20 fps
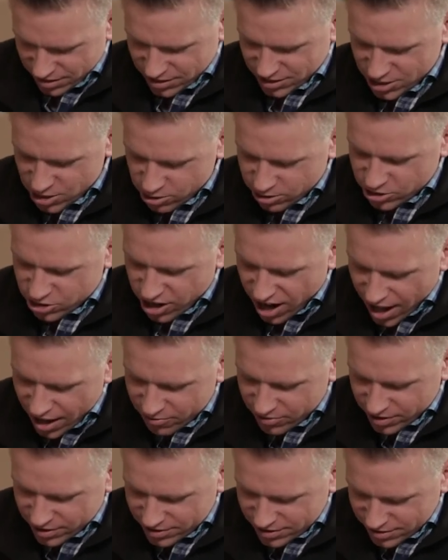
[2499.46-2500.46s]
So,
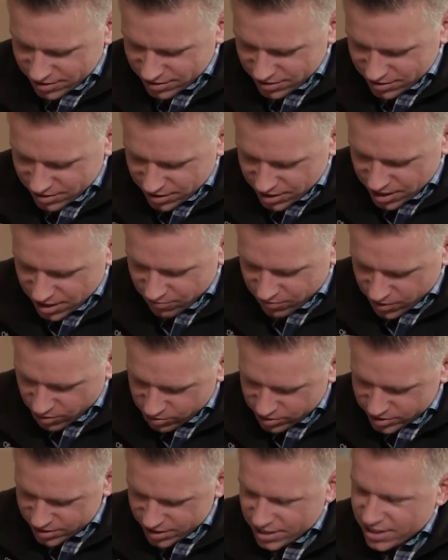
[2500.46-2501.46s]
Travis, if it
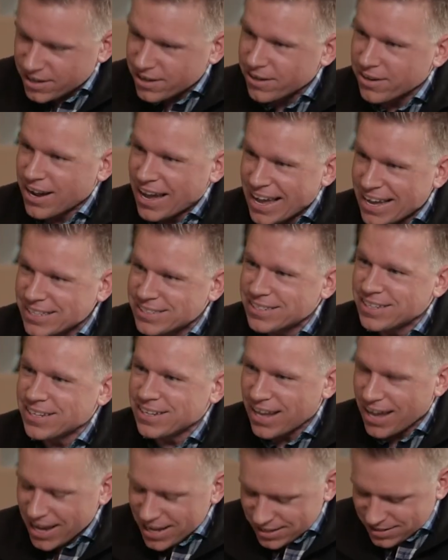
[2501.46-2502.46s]
was the year
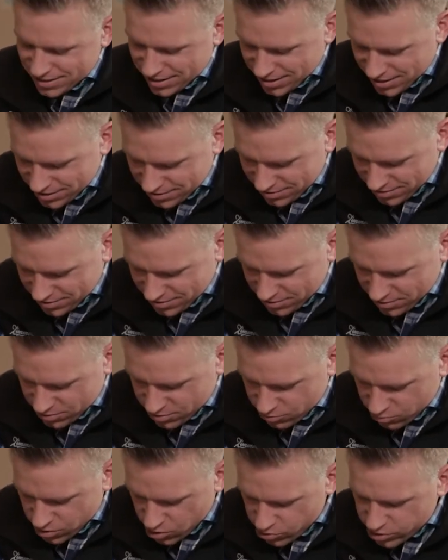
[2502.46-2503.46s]
1818,
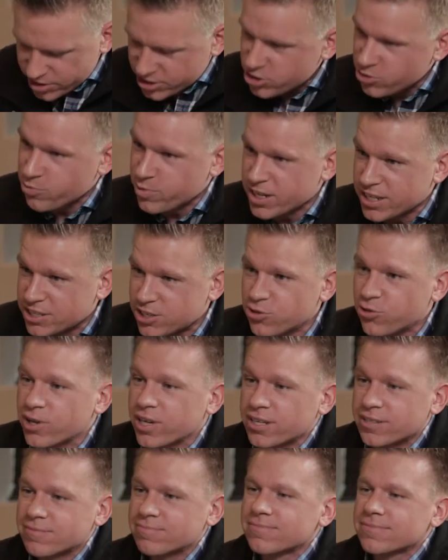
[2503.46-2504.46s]
what would you be
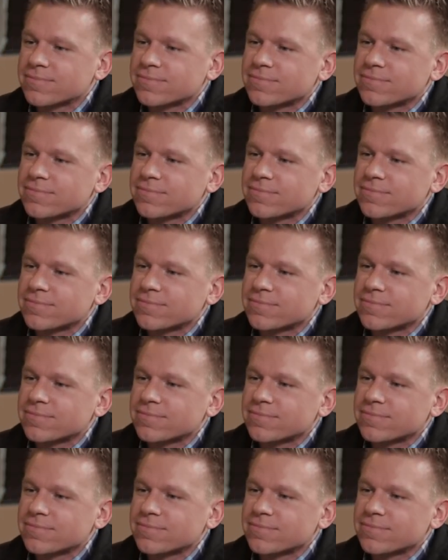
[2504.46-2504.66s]
doing